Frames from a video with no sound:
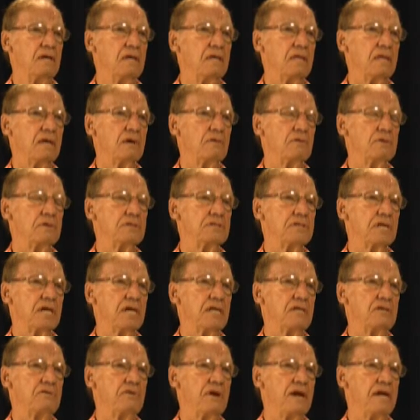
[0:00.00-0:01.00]
There was
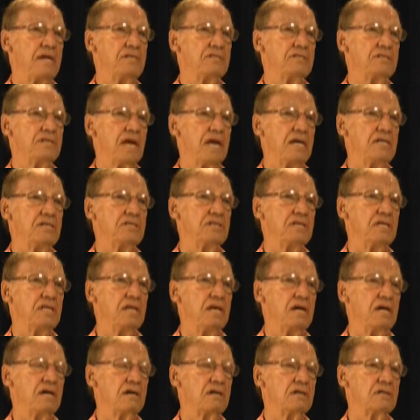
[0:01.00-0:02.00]
a train station
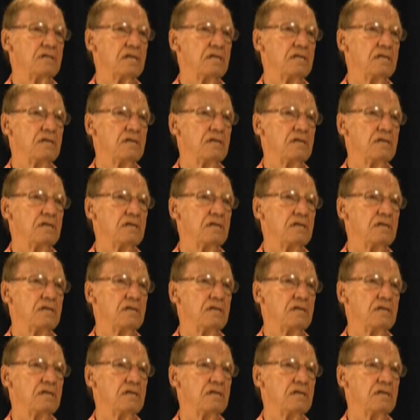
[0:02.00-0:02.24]
there that